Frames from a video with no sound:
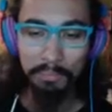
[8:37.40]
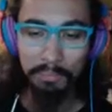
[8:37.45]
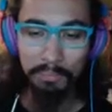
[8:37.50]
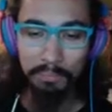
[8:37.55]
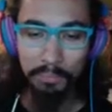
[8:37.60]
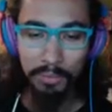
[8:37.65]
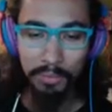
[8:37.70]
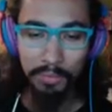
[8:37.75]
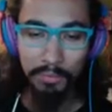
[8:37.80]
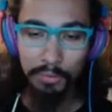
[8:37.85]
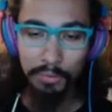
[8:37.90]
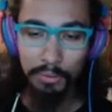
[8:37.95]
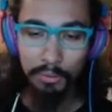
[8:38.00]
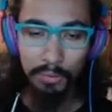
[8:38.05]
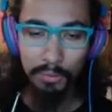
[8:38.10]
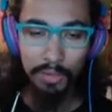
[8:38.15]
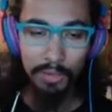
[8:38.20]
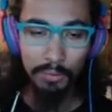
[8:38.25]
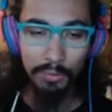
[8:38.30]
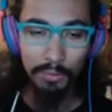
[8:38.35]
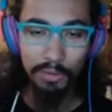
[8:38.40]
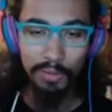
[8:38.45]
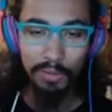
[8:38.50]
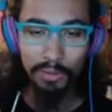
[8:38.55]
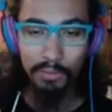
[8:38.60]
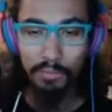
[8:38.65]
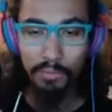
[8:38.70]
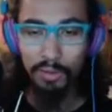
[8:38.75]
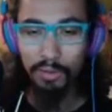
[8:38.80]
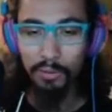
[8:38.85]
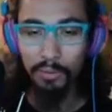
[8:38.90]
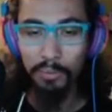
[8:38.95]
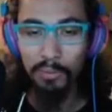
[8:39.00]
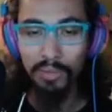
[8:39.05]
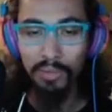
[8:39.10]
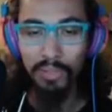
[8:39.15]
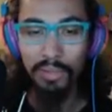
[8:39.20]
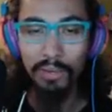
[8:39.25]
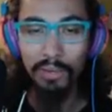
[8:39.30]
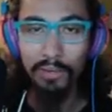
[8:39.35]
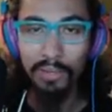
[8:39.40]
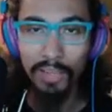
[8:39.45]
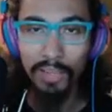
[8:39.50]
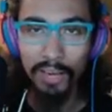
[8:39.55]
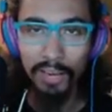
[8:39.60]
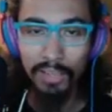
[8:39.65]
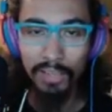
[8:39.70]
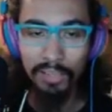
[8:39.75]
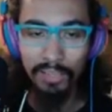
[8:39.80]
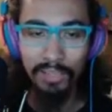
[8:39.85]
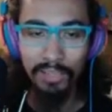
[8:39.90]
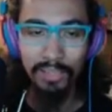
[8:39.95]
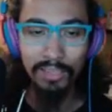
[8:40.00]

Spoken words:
But if you can make it work, you can make it work. I know a lot of the